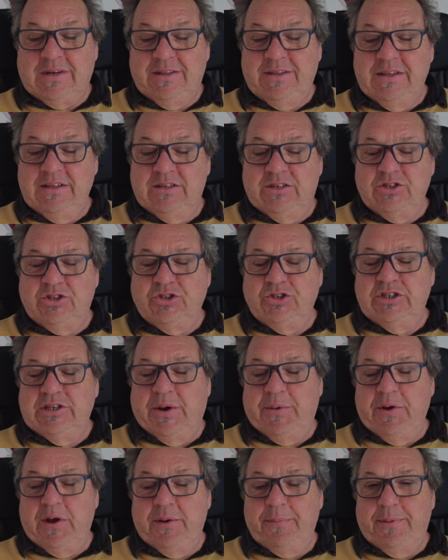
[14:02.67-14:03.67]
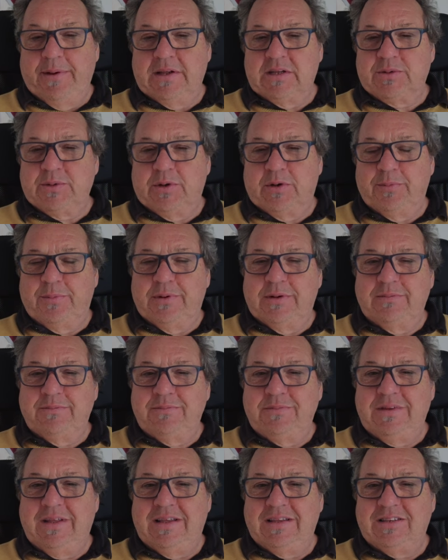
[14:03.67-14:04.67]
I think because you know it a bit as well, but
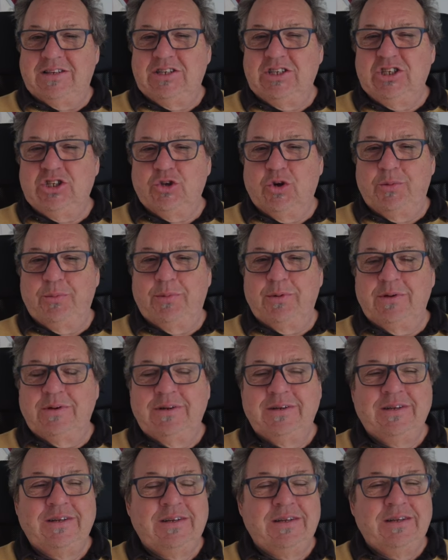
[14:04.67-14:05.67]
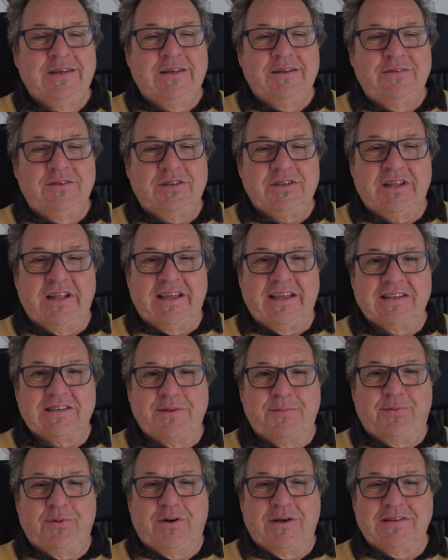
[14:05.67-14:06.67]
it's enjoyable. just going to get
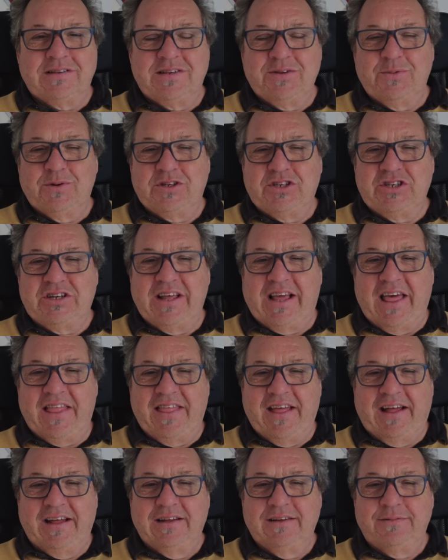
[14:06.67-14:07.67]
surprised and watch it together.